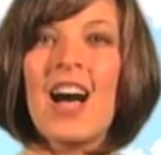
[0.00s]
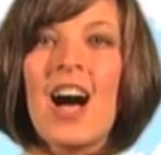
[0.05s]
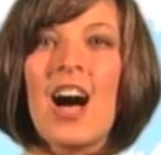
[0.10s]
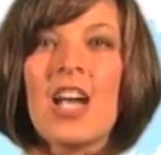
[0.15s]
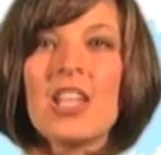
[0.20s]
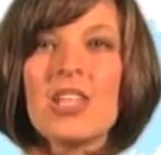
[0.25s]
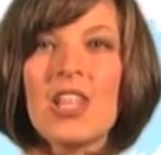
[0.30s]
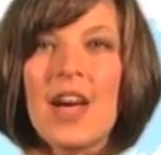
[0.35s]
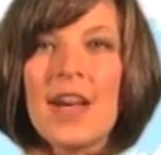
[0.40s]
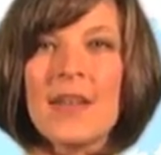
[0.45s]

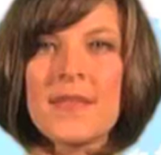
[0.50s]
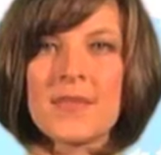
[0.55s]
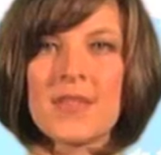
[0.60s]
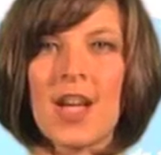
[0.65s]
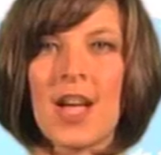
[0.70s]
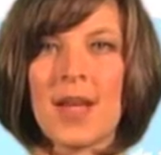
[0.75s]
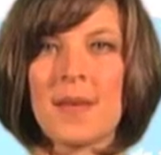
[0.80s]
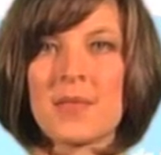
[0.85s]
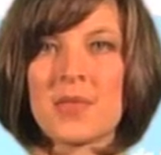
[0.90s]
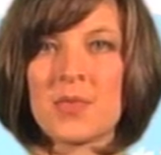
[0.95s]
A lot of
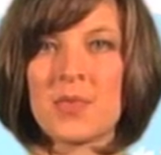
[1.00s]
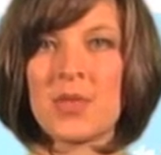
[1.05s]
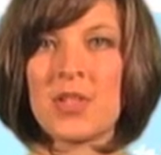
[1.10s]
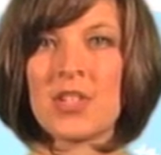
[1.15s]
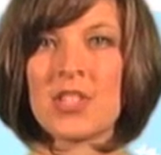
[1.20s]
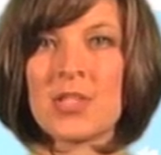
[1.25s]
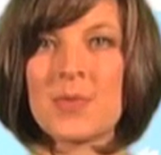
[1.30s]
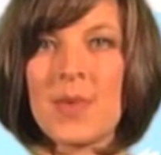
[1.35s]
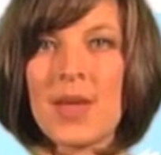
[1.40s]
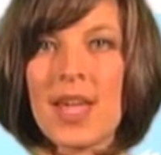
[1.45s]
times, when you're
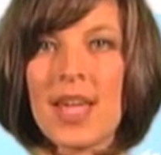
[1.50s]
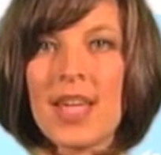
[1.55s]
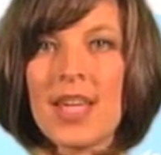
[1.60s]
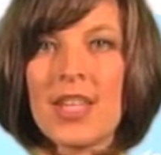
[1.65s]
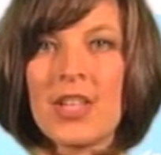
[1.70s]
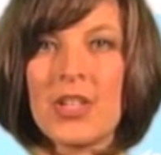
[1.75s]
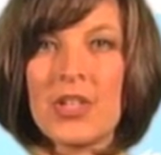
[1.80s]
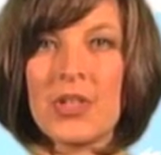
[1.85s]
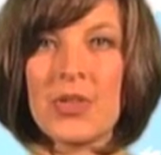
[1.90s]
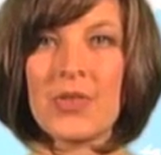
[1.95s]
speaking
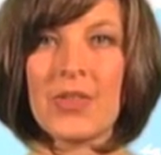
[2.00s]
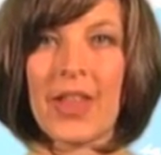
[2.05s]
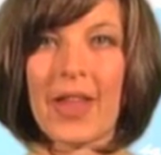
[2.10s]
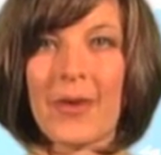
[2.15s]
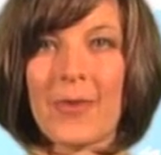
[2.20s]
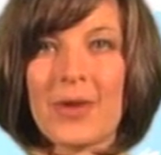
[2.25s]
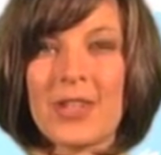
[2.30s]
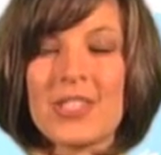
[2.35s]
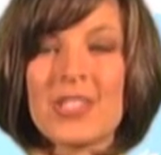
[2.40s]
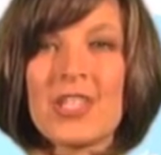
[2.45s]
in a new
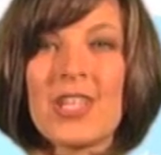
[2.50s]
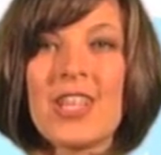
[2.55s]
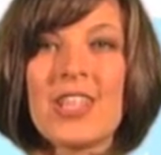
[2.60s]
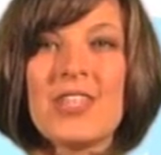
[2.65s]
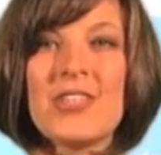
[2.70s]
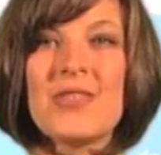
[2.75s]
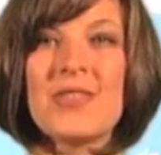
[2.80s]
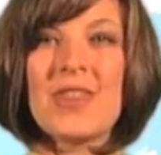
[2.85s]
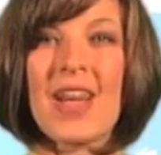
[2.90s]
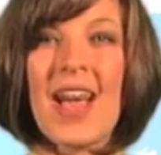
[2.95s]
language,
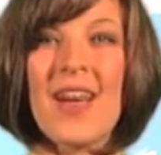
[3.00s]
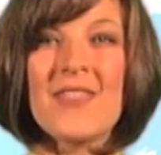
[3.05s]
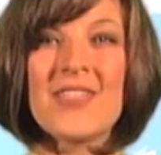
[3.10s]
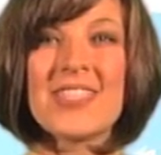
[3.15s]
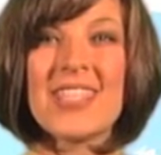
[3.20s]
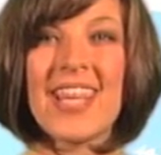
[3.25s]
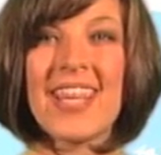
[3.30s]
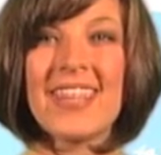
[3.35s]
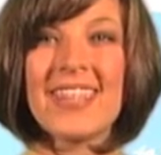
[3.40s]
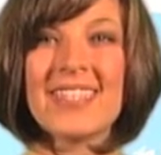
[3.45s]
you have a
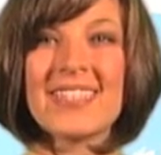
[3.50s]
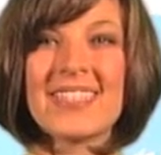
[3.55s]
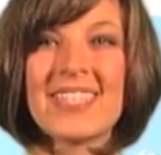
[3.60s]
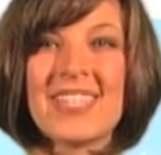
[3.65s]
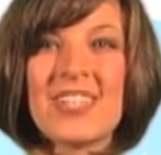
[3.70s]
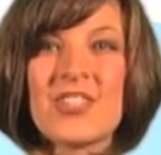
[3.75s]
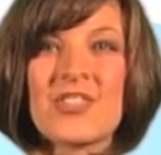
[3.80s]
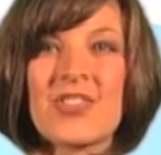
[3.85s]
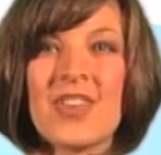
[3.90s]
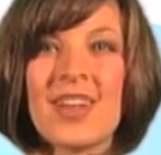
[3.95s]
tendency
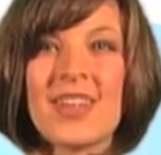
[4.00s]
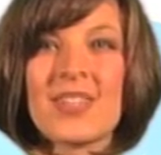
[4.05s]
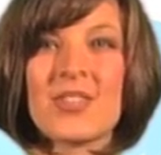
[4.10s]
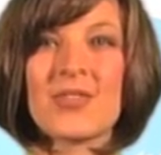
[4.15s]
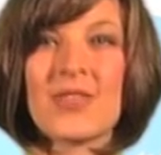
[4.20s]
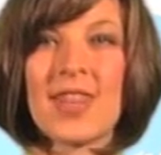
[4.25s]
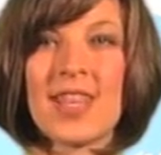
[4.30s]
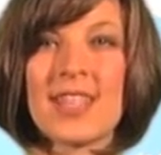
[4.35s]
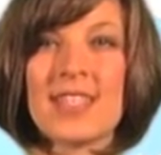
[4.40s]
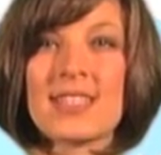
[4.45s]
to try and
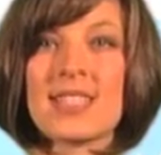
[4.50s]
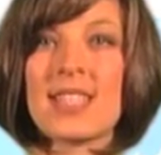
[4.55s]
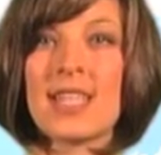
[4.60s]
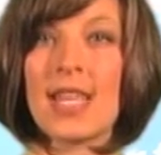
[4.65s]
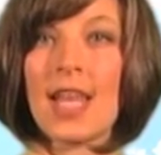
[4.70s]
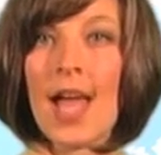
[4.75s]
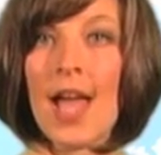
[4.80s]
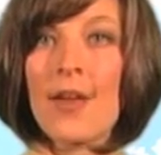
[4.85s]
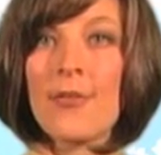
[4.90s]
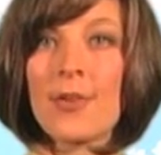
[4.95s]

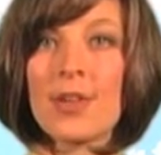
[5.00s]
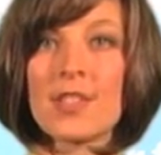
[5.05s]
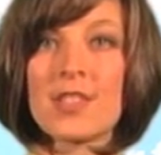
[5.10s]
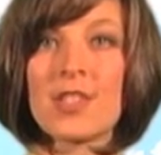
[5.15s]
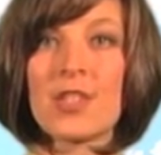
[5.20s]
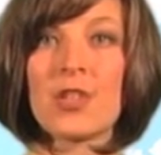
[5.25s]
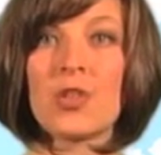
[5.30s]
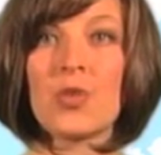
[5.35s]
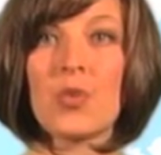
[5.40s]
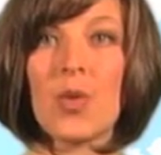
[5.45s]
translate every
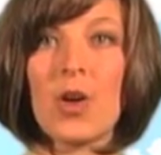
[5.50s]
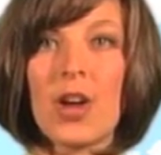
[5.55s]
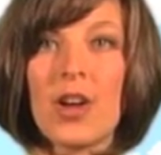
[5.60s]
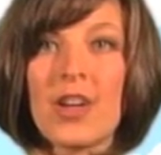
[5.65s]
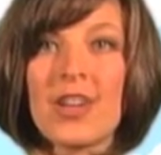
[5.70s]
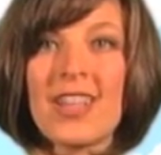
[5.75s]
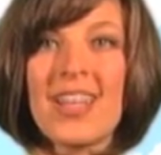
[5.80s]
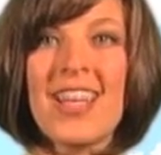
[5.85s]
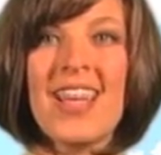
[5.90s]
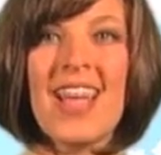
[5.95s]
single
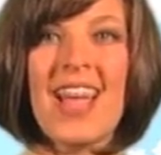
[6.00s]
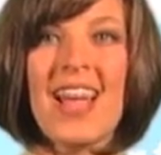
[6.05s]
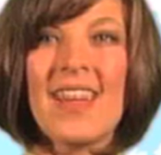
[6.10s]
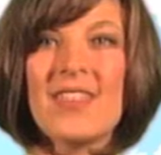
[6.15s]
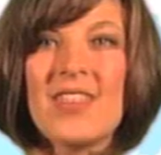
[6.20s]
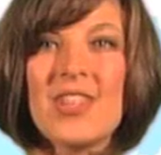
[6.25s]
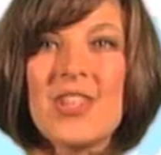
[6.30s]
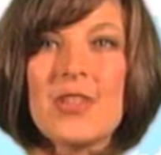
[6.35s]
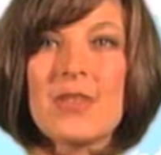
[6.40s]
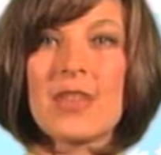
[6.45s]
word, and
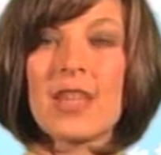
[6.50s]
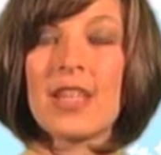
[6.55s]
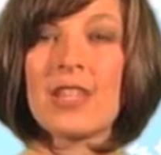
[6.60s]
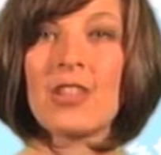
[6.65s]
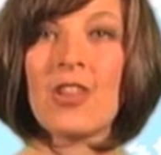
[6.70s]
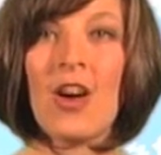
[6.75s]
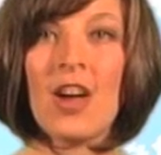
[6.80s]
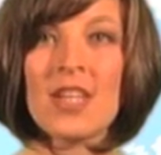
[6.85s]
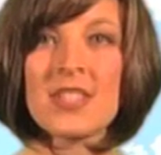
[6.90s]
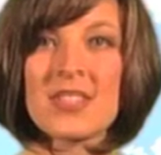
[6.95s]
then you get
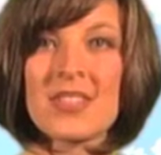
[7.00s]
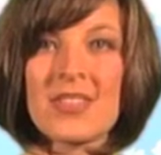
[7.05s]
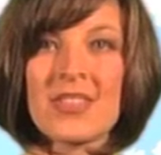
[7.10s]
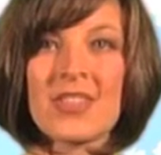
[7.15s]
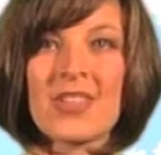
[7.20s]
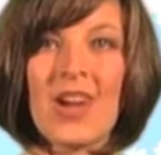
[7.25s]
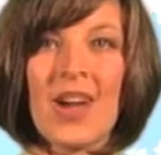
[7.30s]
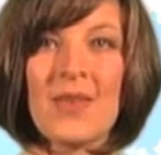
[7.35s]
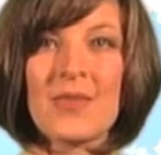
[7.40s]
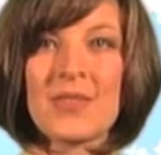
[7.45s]
lost in the
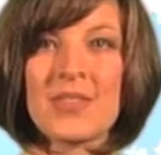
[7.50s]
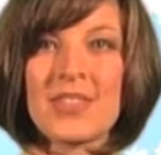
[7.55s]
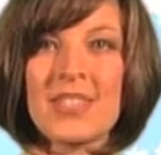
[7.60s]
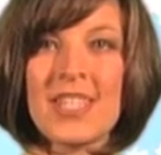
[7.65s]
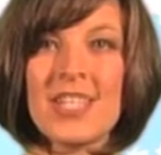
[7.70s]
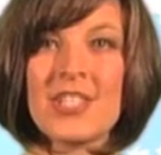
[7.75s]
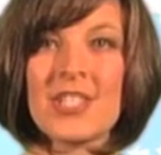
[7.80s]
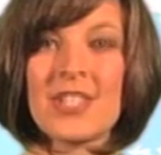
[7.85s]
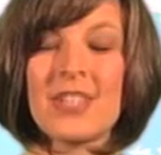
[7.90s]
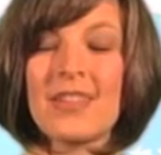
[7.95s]

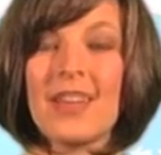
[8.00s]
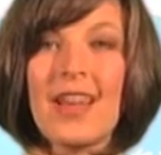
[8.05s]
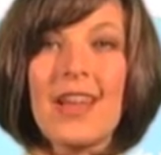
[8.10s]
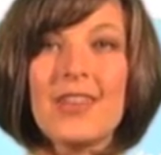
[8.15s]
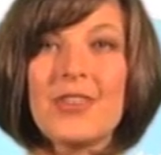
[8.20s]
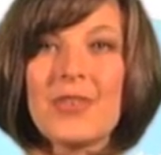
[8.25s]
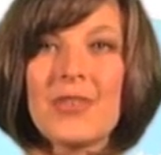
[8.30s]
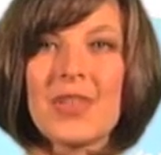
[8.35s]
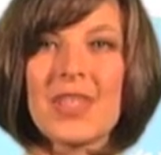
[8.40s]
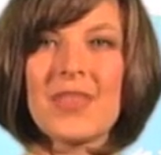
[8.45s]
conversation, and
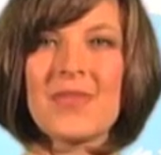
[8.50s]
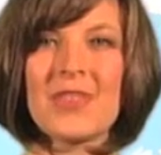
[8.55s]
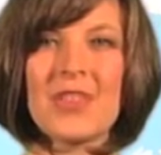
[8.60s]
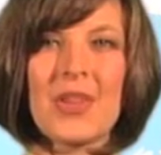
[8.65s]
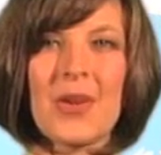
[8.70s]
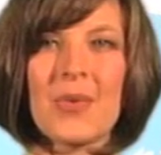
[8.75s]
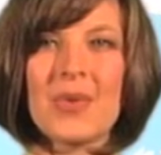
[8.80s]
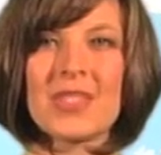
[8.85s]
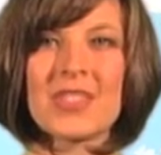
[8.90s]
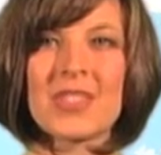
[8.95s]
you don't even
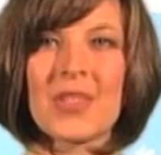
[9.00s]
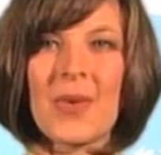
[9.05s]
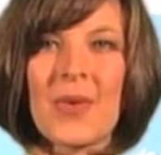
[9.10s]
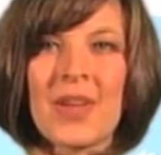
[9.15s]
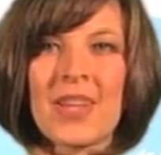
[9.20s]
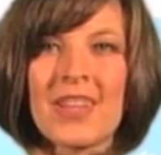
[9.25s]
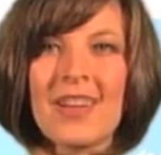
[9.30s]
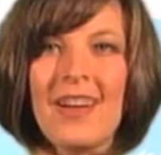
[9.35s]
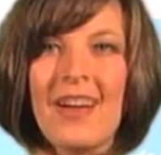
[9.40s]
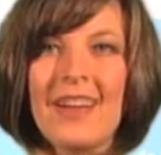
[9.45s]
know what's
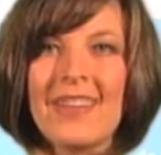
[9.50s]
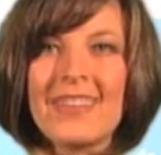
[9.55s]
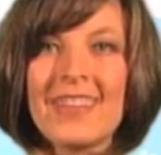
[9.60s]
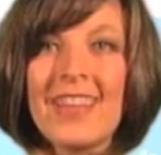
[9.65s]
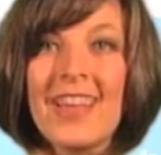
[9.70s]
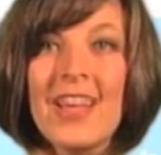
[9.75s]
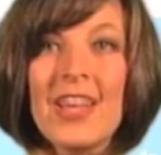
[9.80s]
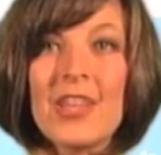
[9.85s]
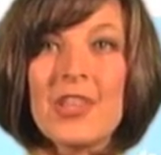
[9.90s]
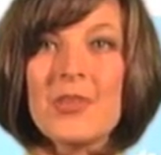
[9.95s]
going on.
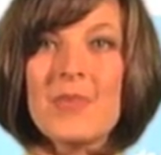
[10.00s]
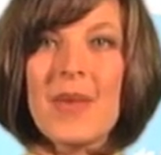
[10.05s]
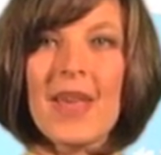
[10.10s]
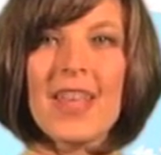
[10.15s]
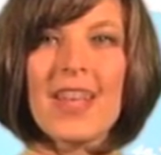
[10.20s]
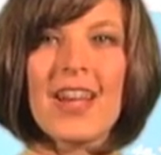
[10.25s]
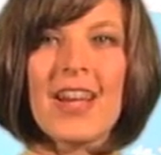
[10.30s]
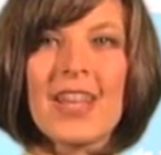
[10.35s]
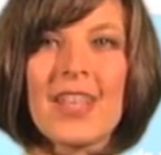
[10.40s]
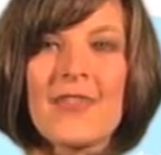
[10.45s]
You may
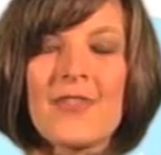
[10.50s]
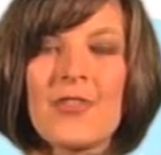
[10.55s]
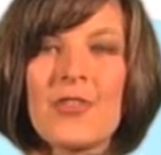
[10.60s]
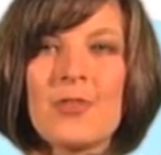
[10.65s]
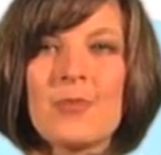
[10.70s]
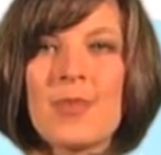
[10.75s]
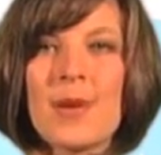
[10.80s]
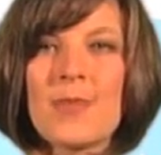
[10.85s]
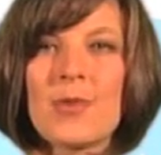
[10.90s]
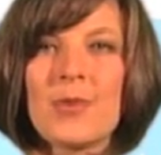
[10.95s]
not even
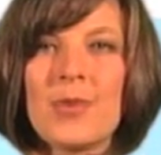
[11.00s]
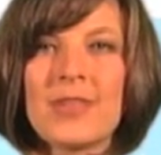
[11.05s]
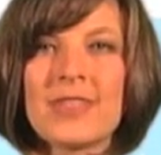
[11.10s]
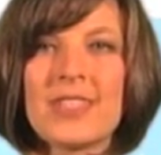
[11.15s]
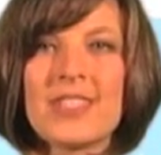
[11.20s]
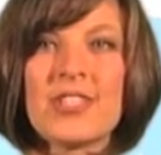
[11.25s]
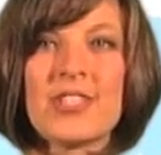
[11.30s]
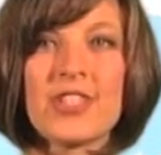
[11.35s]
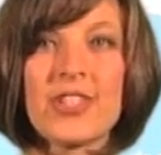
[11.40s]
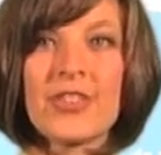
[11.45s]
remember what
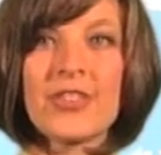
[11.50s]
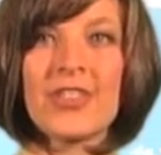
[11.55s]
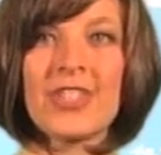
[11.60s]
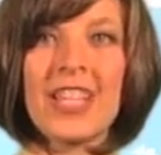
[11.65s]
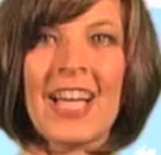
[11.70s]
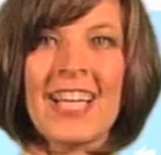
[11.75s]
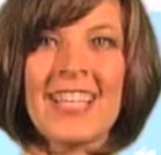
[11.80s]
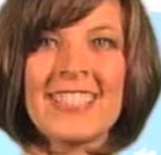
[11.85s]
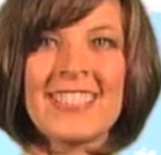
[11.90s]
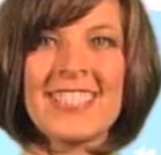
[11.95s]
the general
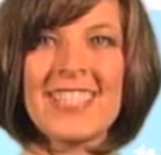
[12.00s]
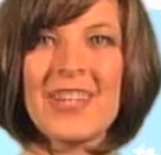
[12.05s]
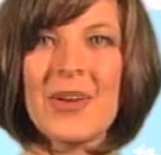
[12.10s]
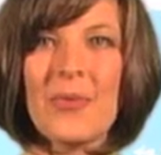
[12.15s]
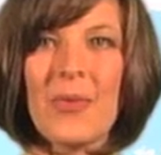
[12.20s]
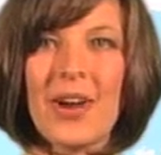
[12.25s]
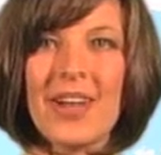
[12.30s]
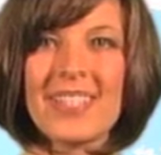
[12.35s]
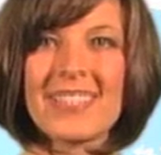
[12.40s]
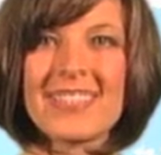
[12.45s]
idea
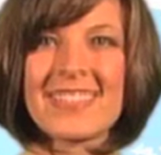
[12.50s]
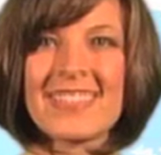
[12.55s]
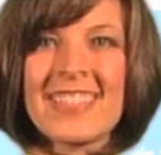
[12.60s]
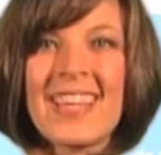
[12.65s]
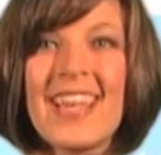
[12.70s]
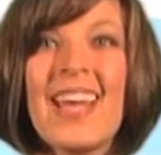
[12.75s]
was.